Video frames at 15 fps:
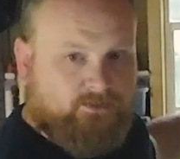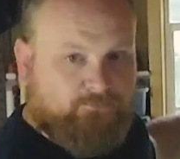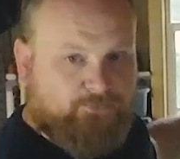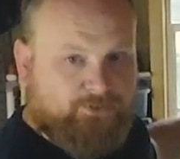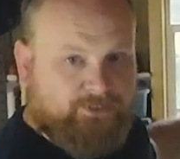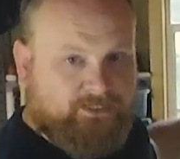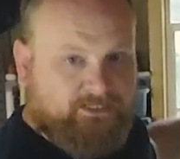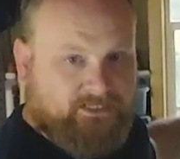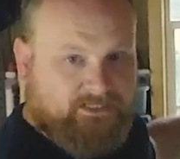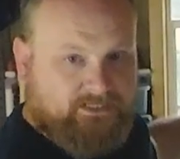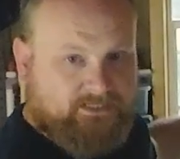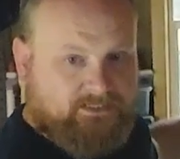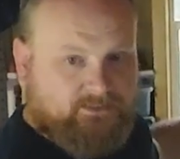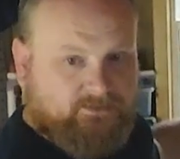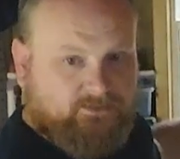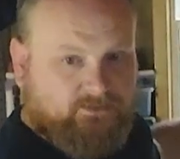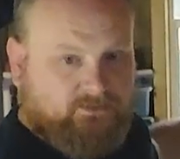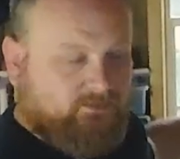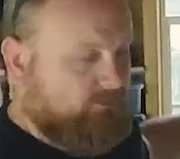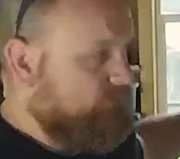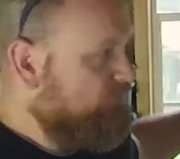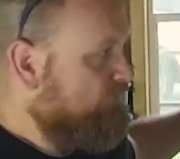then we're going to hit it
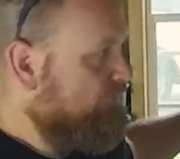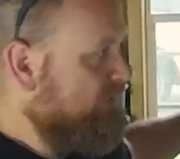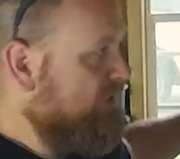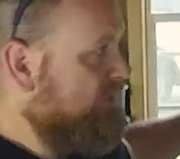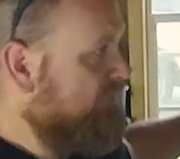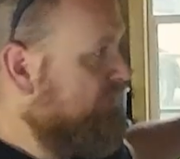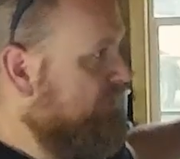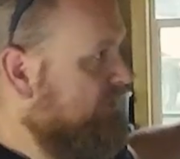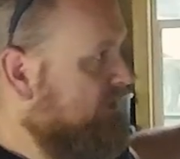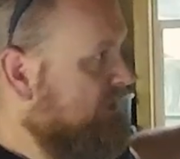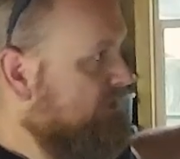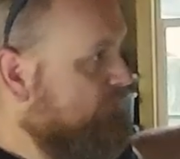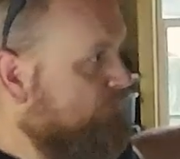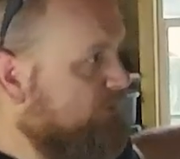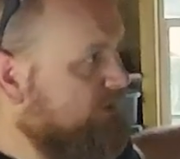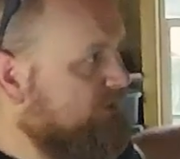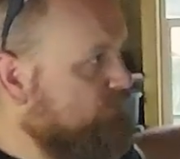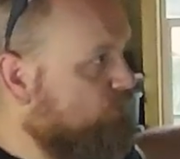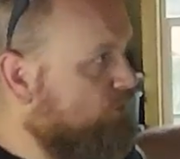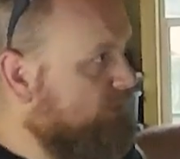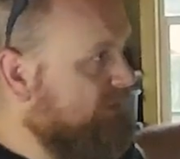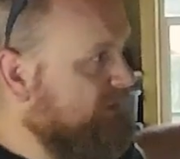with a
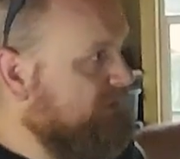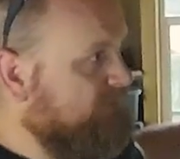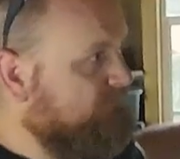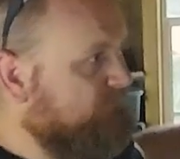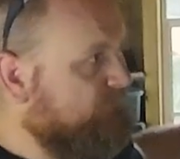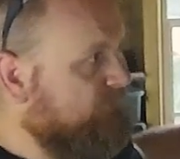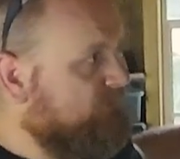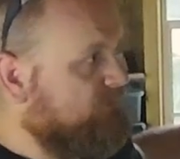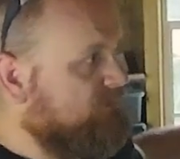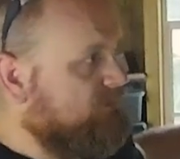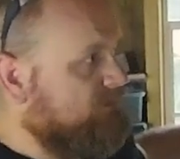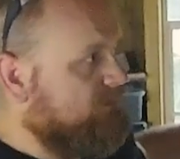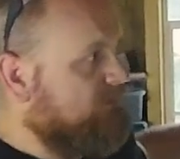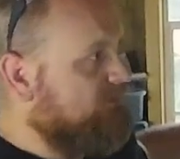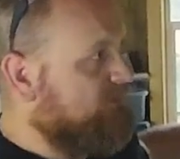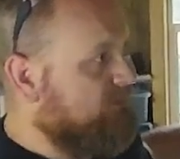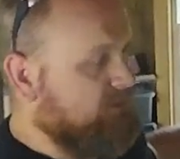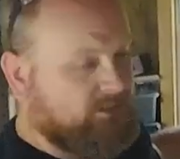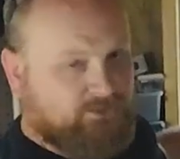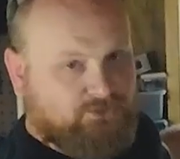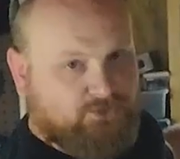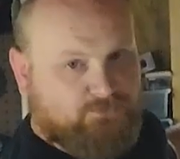120,
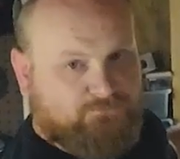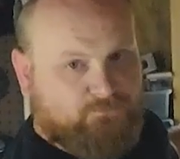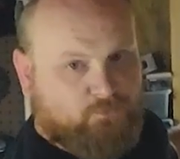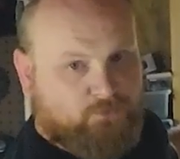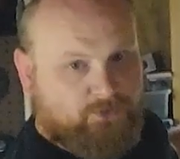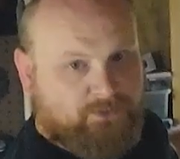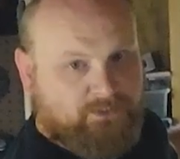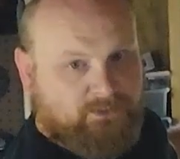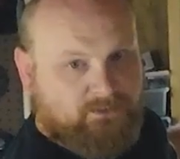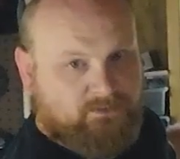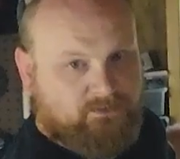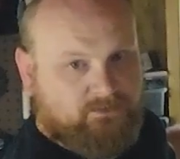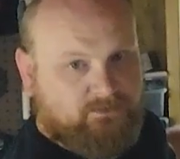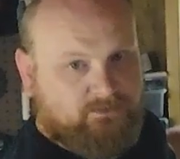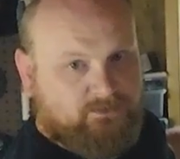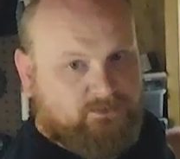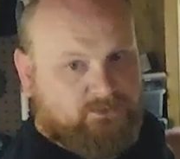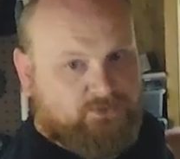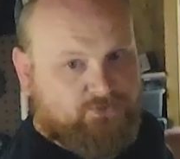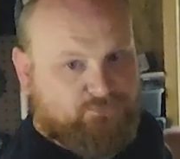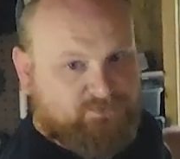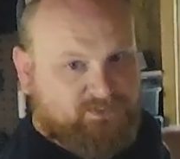a 240,
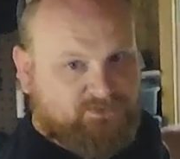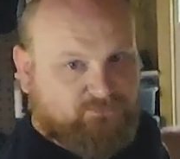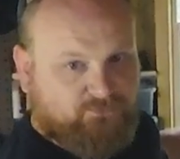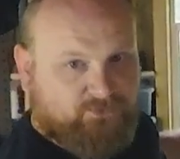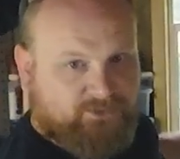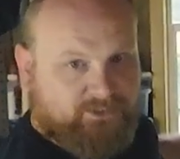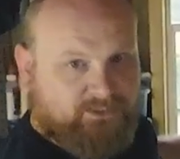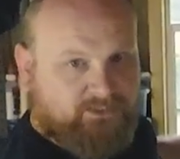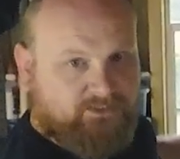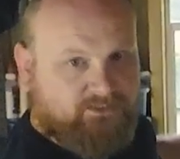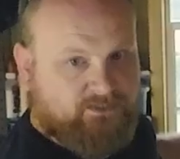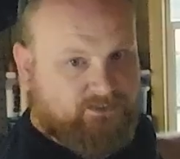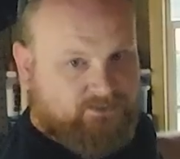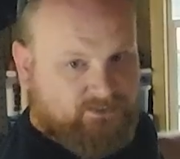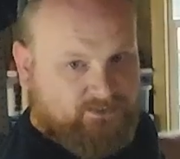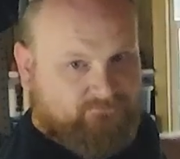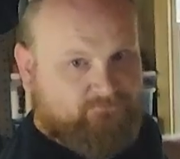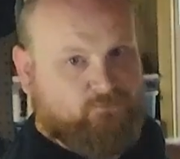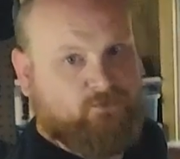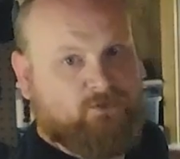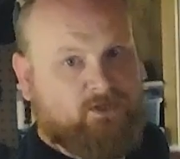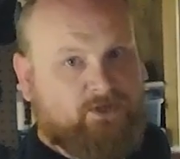a 320, and then
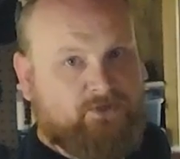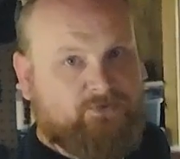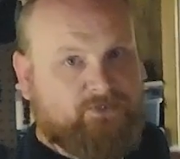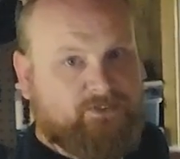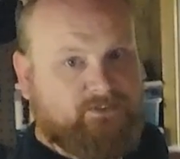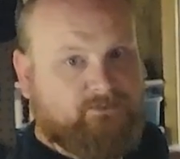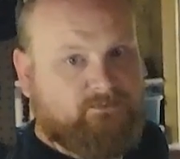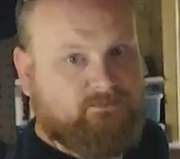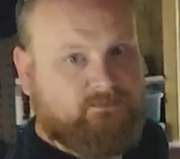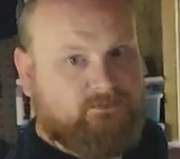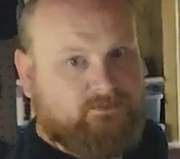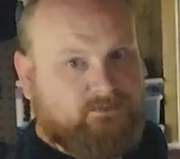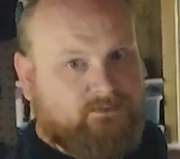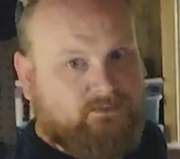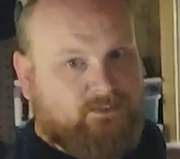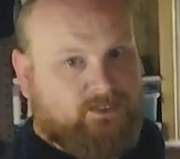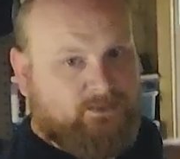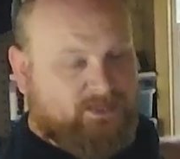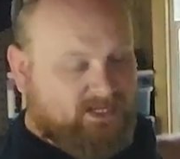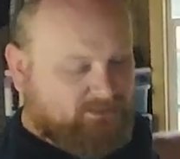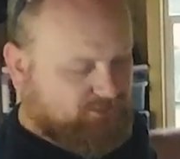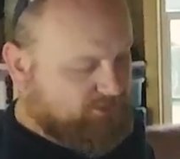a 400.
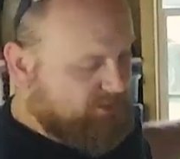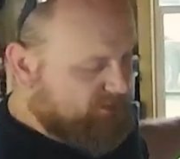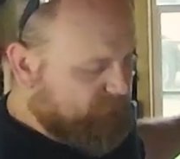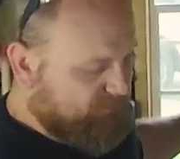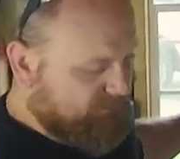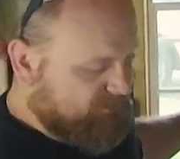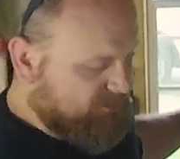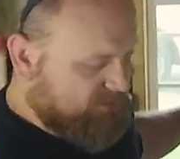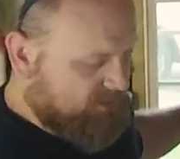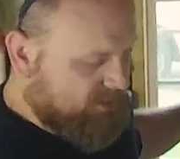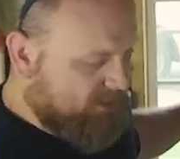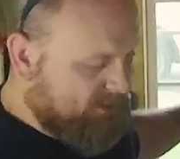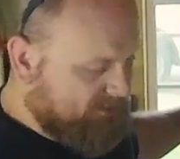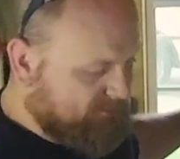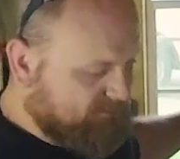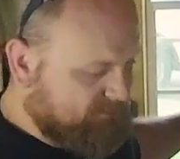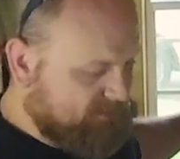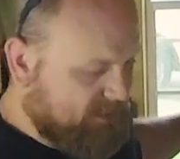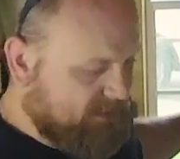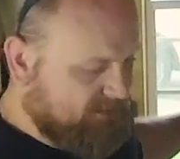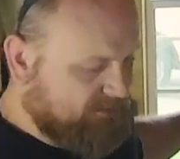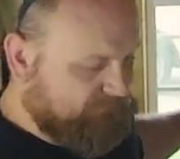And that should give us a nice
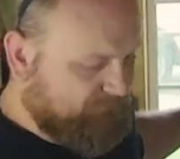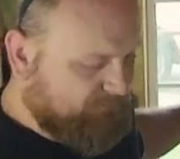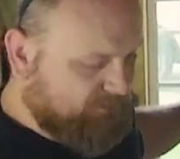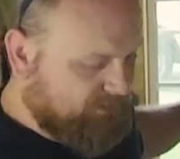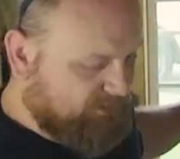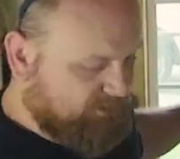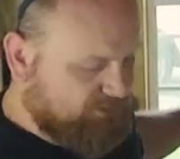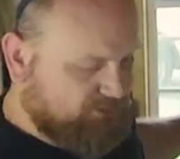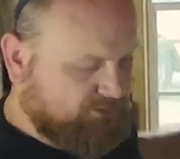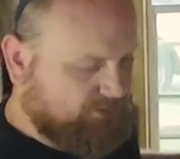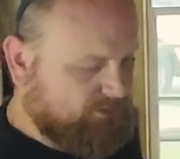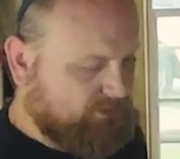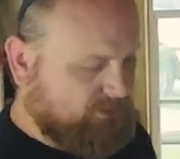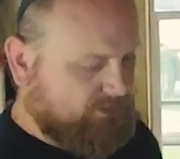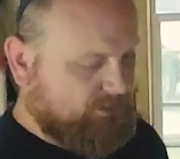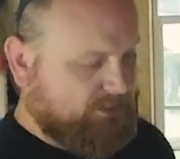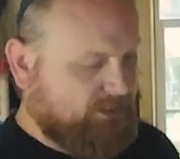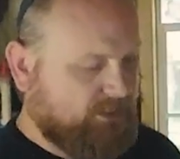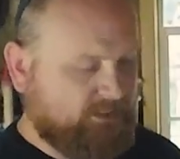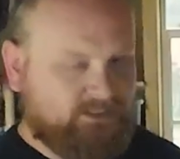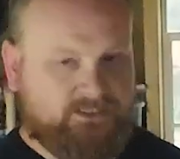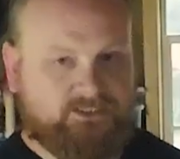satiny finish
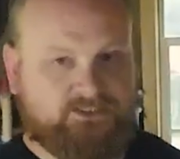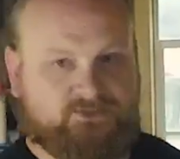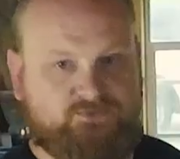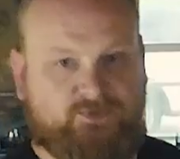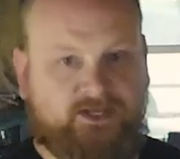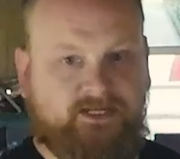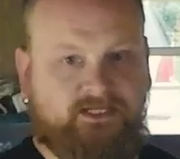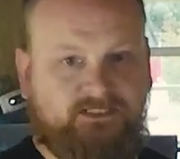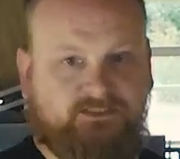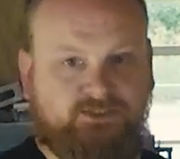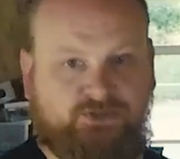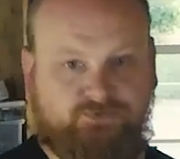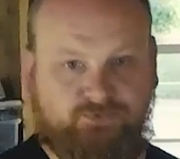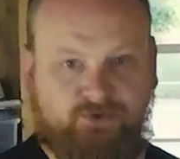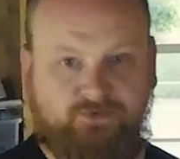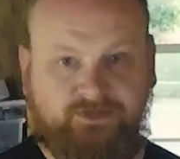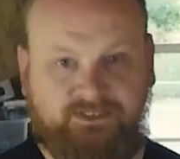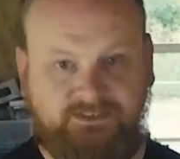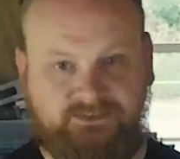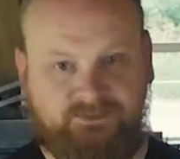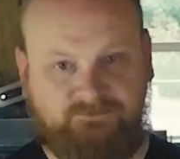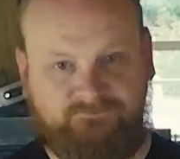and get us ready to throw
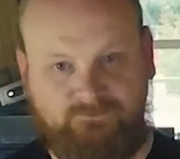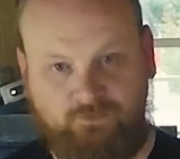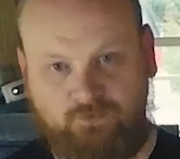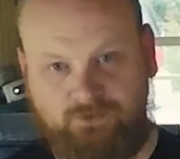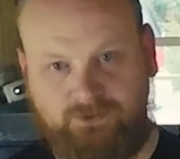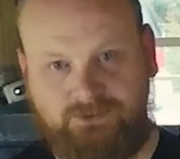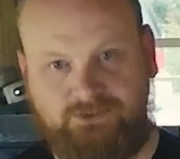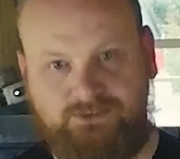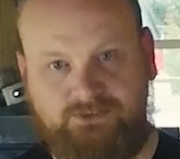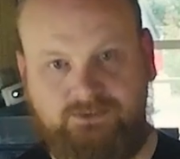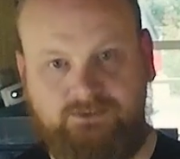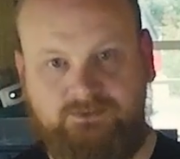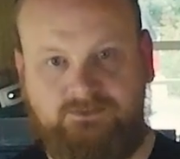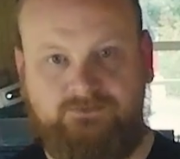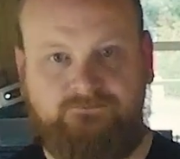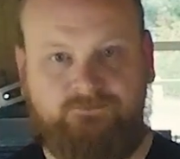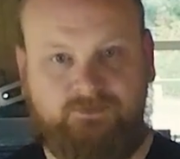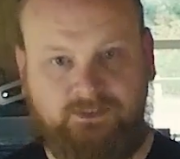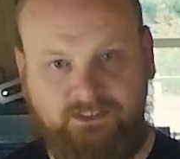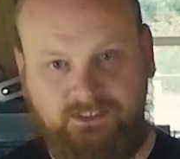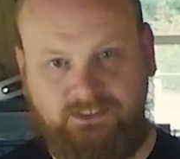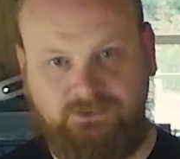it into the forge
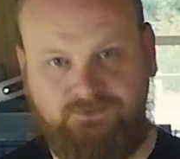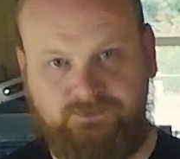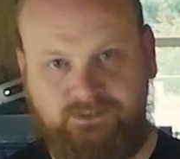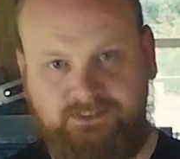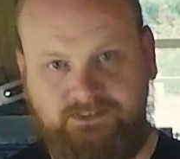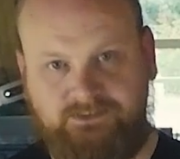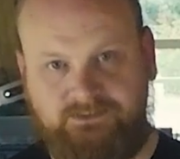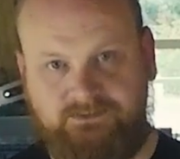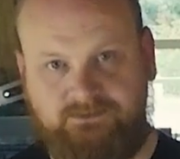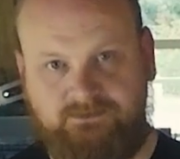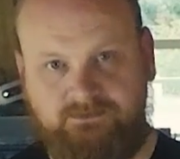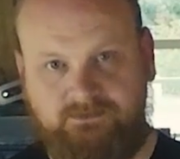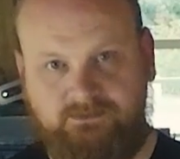for the heat treat.